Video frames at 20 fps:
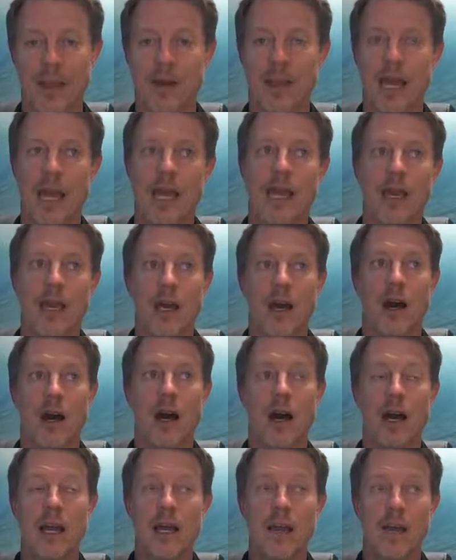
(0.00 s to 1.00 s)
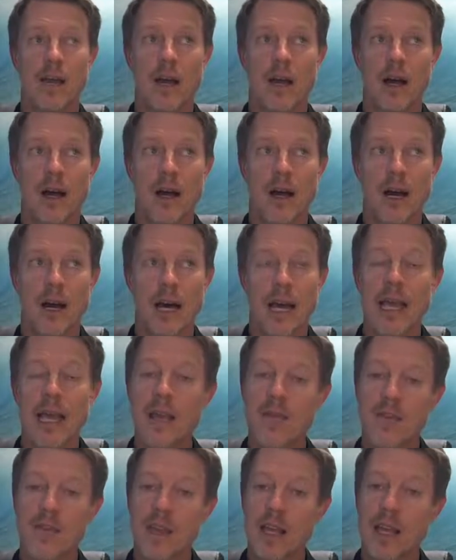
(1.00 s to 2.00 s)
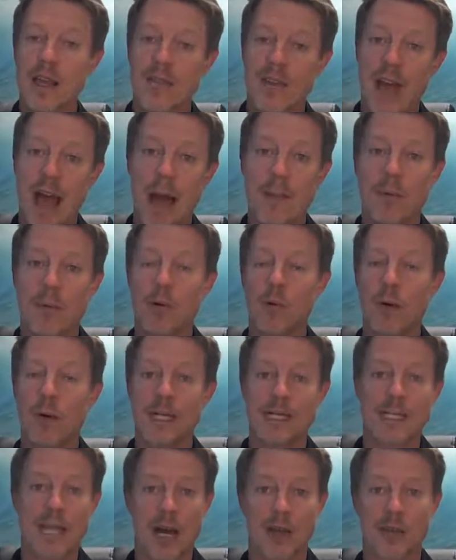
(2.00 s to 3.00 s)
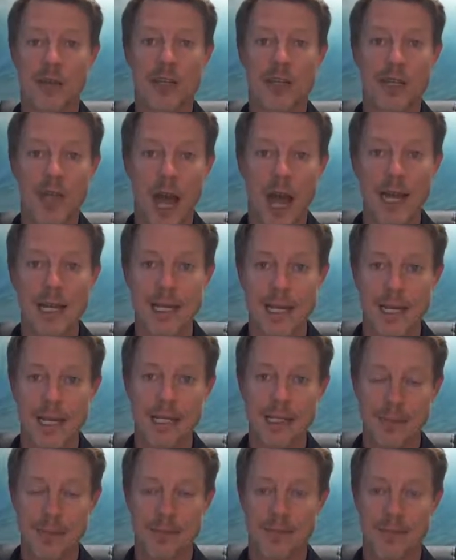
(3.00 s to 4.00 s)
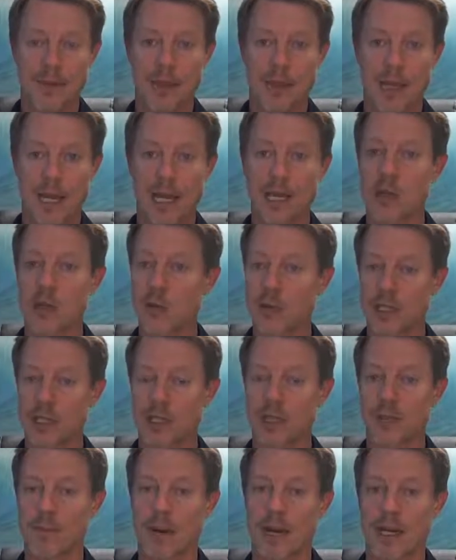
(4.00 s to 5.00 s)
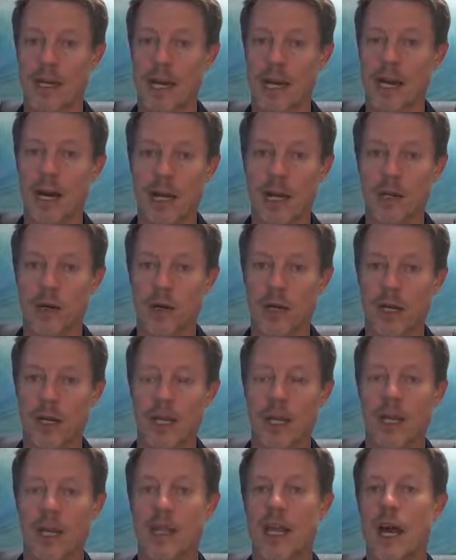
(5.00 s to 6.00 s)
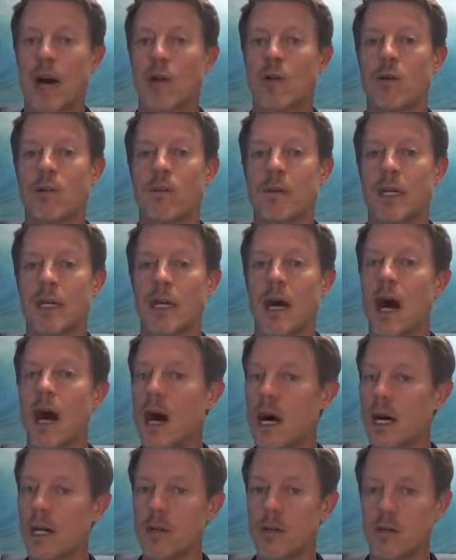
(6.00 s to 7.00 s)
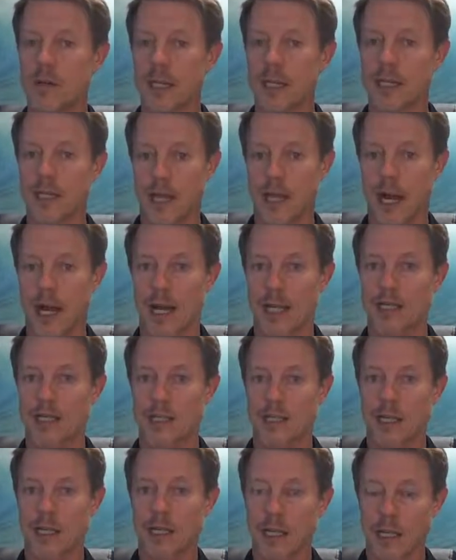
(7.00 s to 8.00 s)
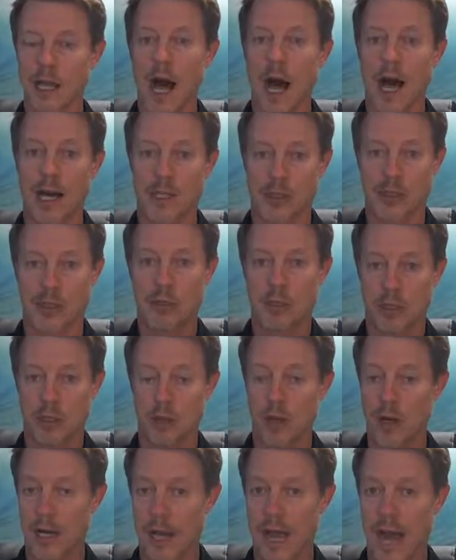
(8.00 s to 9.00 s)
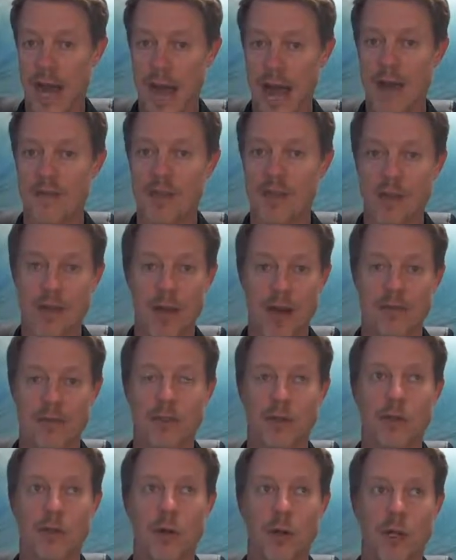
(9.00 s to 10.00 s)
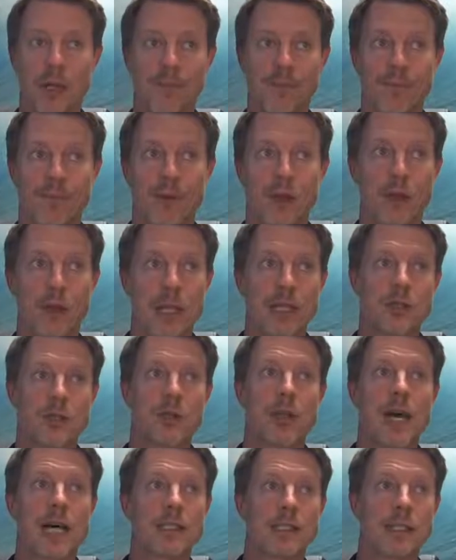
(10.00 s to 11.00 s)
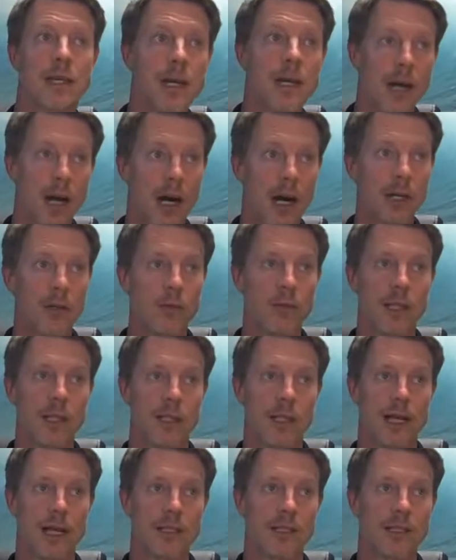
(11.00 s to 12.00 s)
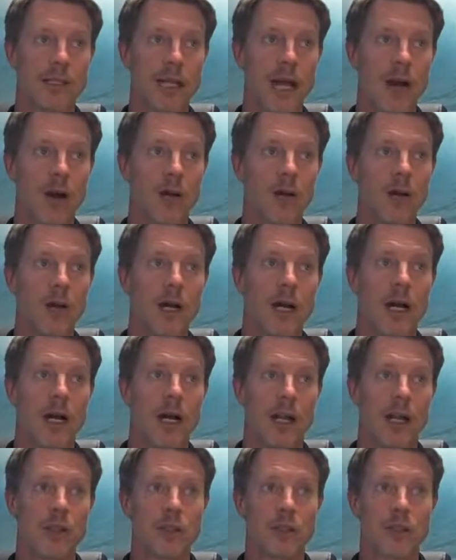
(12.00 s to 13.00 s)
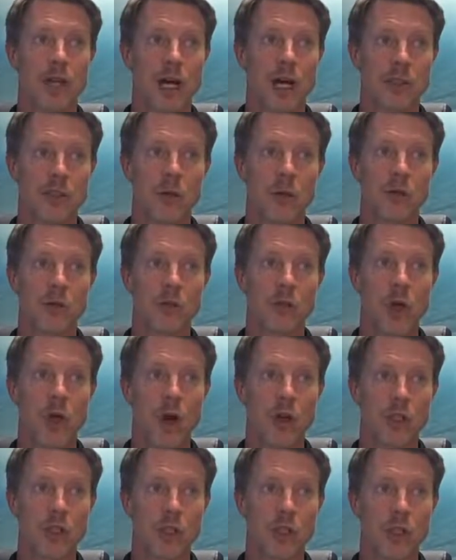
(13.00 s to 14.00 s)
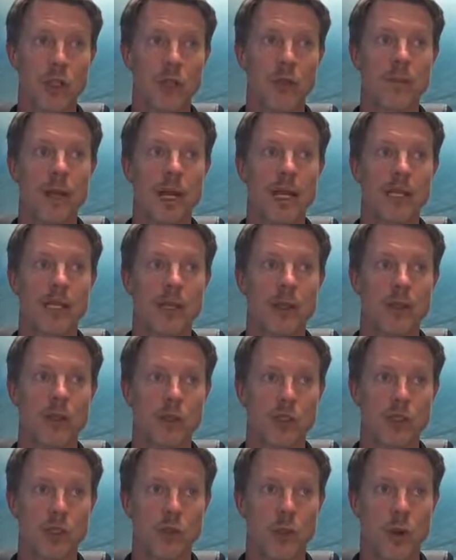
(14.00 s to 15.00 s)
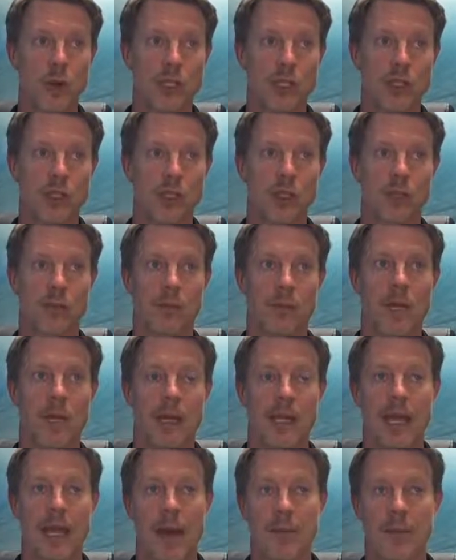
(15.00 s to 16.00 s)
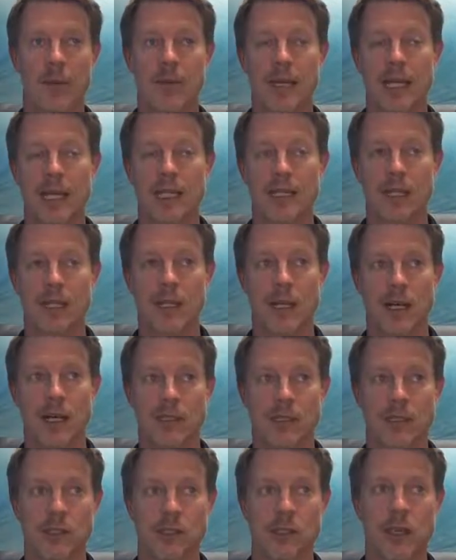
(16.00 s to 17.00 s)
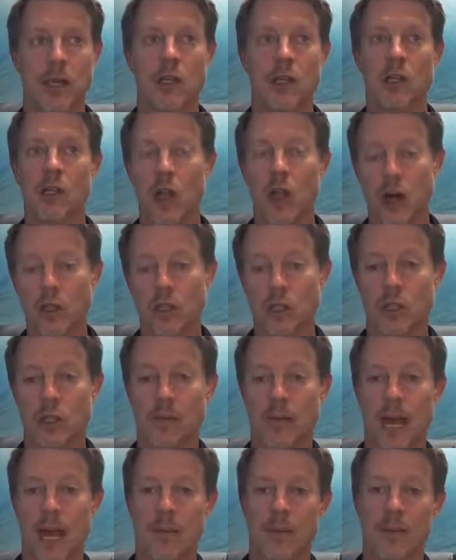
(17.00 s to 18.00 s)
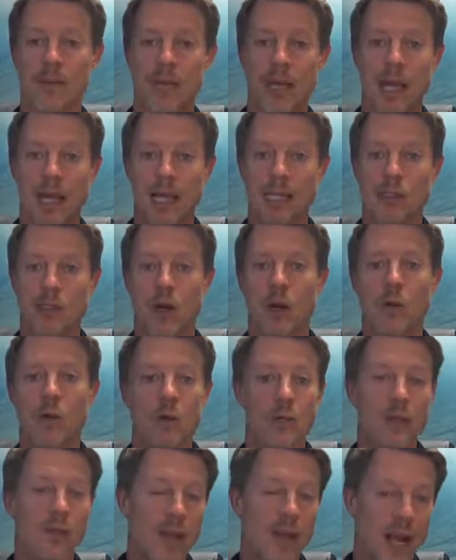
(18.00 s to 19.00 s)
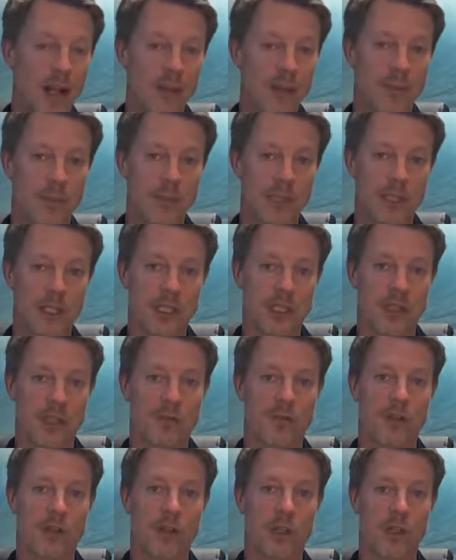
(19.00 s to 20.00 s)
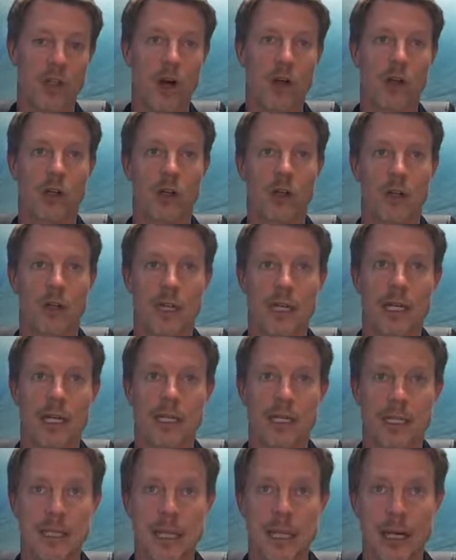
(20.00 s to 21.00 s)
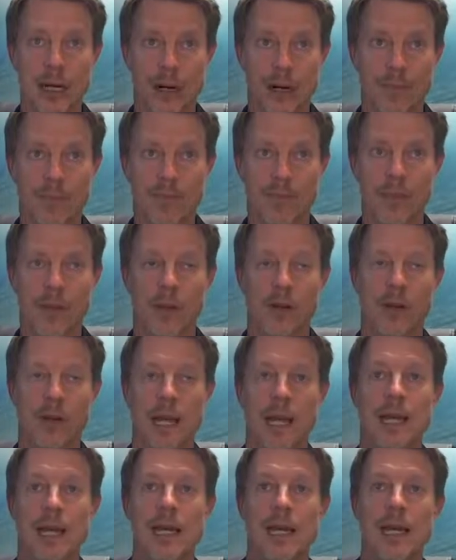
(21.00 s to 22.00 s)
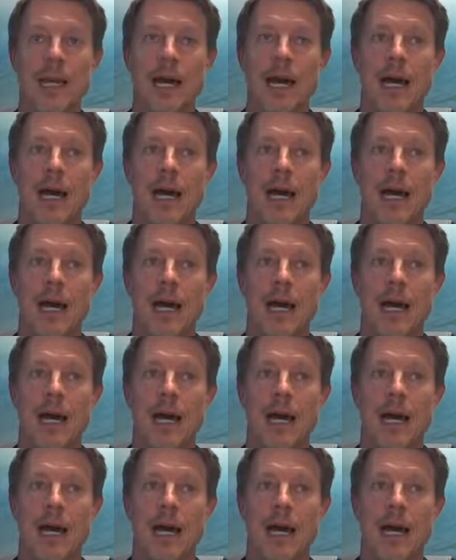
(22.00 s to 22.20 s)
Okay. If Apple went down to 90, okay, and you originally bought it at 100, that would be an unrealized loss. You still have it. You haven't sold it. Okay. So that's unrealized. Now, there's also long-term and then there's short-term capital gains and losses. Long-term capital gains are when you've held the position for longer than a year. Okay,